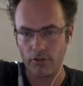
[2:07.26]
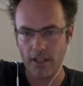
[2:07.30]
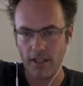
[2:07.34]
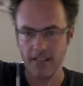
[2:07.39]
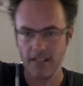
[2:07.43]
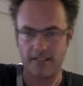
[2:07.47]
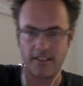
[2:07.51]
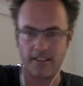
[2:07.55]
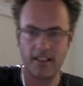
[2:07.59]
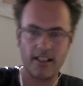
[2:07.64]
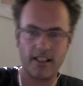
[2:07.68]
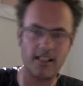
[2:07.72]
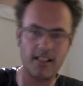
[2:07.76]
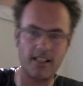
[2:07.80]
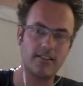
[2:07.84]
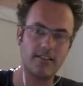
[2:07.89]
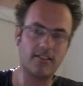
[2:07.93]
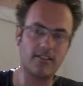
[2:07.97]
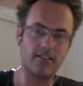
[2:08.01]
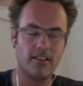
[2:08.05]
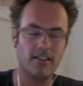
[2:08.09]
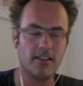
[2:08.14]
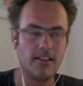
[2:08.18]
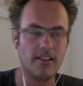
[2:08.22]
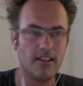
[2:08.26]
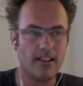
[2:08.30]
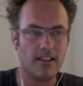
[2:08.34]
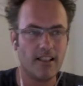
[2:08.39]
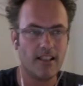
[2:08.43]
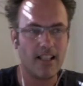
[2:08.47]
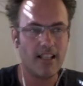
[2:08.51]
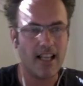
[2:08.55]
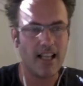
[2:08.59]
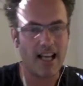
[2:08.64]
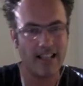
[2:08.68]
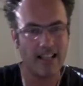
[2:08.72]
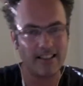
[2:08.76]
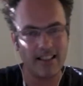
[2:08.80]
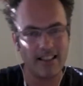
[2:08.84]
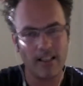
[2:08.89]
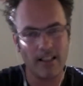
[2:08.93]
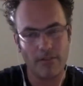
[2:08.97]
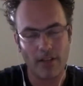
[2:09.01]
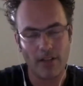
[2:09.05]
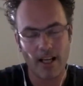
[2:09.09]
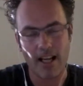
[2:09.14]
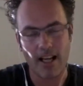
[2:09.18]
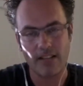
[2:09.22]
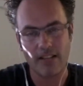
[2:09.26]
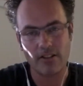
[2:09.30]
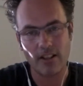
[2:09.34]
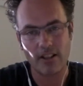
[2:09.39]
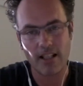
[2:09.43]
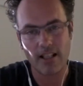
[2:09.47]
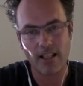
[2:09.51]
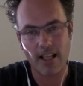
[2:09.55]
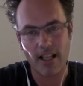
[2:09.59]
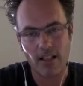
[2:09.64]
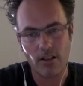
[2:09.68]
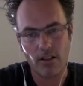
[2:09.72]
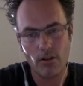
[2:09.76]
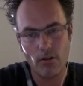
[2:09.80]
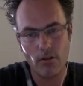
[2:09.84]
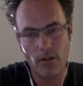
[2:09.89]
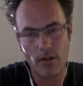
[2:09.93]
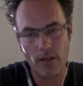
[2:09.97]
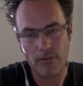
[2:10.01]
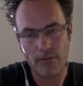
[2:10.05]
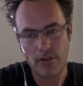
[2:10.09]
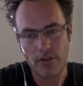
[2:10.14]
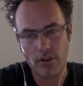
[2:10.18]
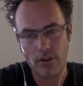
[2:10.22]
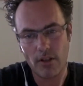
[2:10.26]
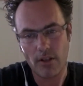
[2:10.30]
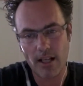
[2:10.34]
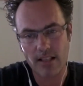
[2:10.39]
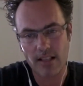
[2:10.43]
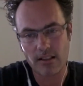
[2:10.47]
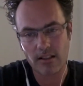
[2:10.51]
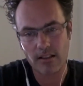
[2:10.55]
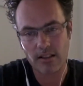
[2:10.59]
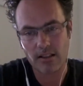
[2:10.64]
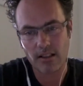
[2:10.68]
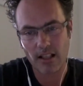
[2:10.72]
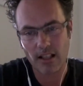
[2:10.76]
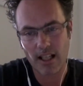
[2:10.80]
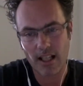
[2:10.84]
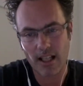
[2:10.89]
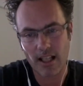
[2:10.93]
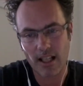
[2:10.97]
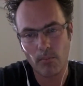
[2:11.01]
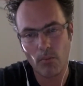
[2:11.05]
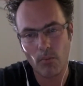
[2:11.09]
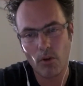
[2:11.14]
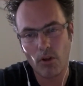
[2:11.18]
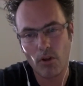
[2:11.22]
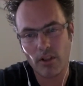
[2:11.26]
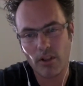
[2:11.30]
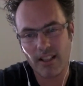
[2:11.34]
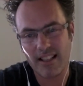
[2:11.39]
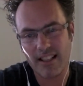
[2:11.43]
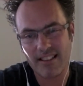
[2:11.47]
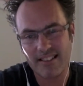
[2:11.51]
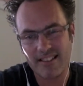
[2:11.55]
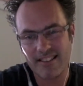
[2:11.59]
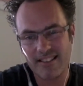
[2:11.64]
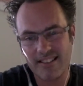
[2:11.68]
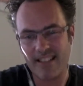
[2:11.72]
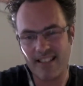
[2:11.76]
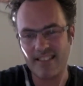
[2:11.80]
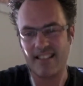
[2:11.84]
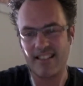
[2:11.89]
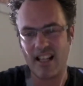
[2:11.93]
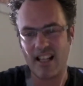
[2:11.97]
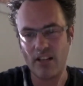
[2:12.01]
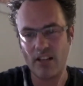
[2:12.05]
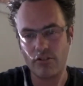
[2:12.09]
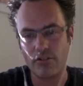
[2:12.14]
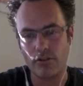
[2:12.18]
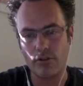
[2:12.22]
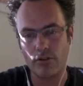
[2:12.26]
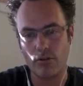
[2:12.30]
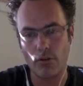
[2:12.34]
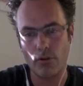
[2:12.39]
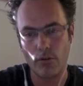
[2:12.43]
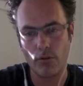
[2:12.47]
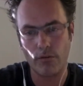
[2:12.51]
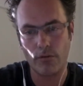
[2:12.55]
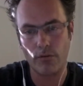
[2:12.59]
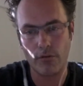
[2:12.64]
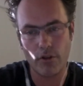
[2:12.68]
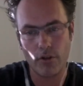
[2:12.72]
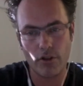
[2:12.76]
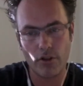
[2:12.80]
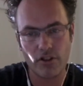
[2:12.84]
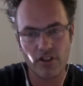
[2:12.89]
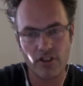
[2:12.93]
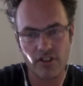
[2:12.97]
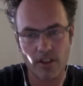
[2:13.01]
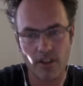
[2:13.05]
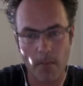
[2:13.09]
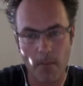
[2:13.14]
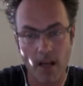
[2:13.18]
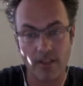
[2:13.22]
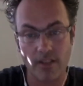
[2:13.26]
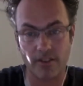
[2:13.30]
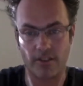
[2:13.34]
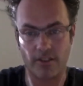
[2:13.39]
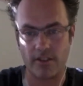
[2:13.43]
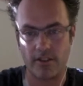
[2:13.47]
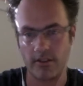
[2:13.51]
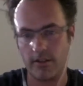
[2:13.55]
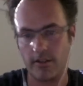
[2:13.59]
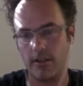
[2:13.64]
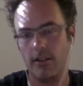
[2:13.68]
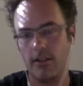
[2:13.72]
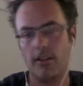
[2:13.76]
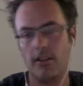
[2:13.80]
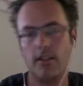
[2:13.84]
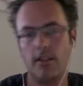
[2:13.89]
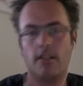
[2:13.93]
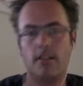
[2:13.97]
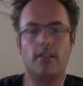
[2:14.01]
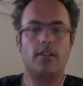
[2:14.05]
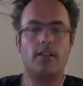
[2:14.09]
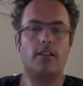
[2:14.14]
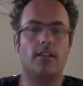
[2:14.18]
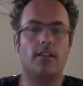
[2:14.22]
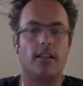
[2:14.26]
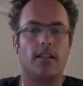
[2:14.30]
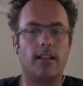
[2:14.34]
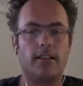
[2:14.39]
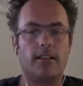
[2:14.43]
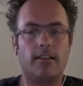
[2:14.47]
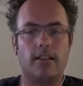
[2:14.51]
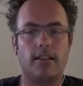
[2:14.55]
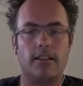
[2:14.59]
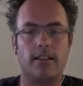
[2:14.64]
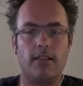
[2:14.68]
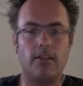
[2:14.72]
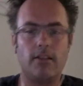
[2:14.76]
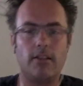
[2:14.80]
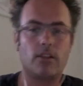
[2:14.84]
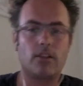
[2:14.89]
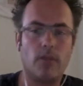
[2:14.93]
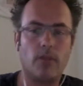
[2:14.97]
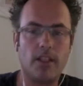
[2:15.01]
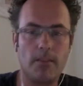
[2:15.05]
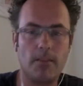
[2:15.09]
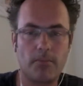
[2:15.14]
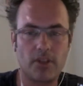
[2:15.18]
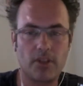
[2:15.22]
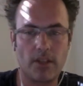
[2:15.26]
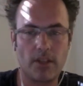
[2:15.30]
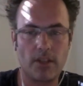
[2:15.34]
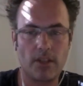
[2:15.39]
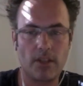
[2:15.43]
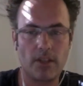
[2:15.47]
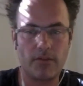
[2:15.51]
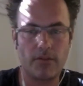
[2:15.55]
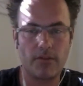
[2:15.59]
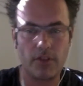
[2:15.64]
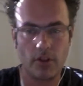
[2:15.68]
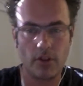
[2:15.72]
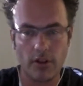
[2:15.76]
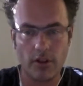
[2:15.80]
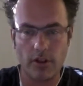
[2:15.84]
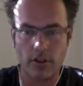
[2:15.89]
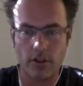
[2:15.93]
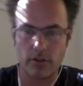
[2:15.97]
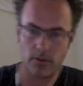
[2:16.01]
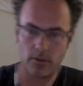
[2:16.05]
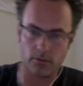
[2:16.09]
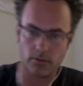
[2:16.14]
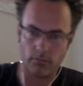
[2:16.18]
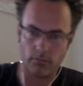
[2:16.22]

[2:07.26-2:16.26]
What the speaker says: raised their hands. And then if I ask, okay, who of you has like more than 10,000 conversions a month? And there were like 20% of the audience